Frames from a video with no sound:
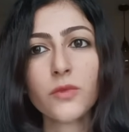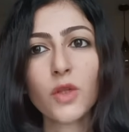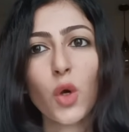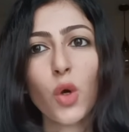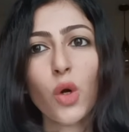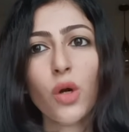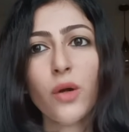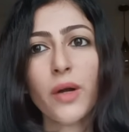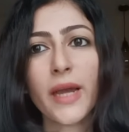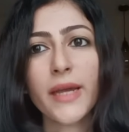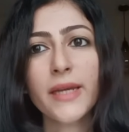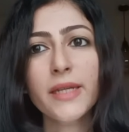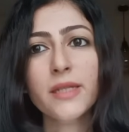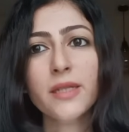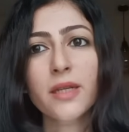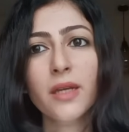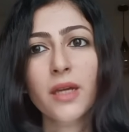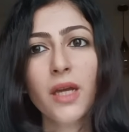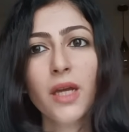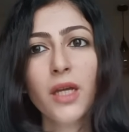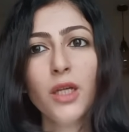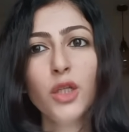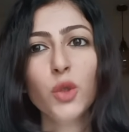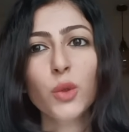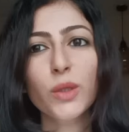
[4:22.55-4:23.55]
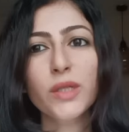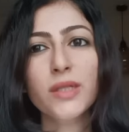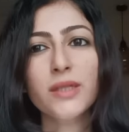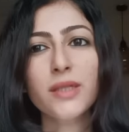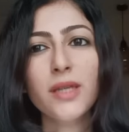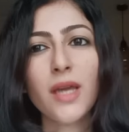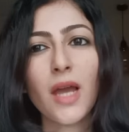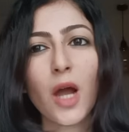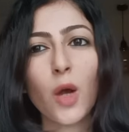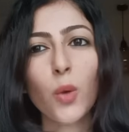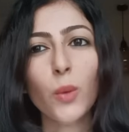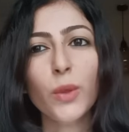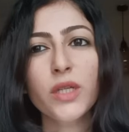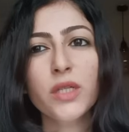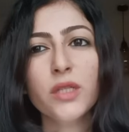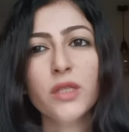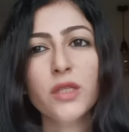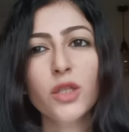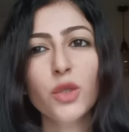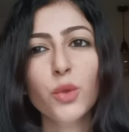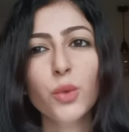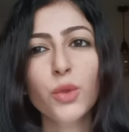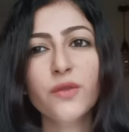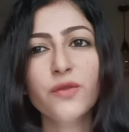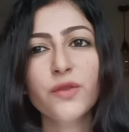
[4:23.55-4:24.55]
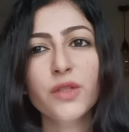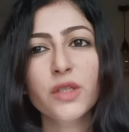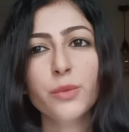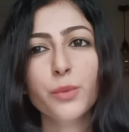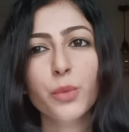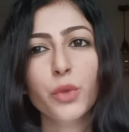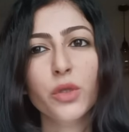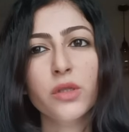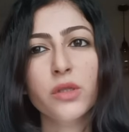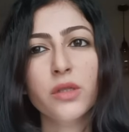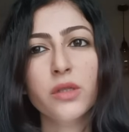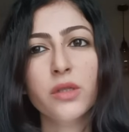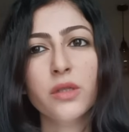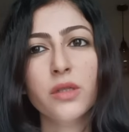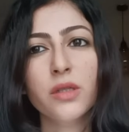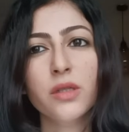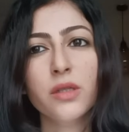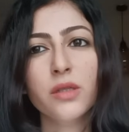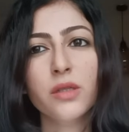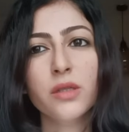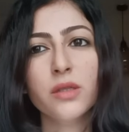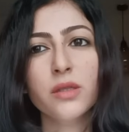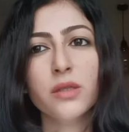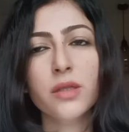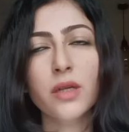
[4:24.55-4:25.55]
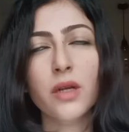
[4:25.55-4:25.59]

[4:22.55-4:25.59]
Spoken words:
All right. You can see how intuitive this person is.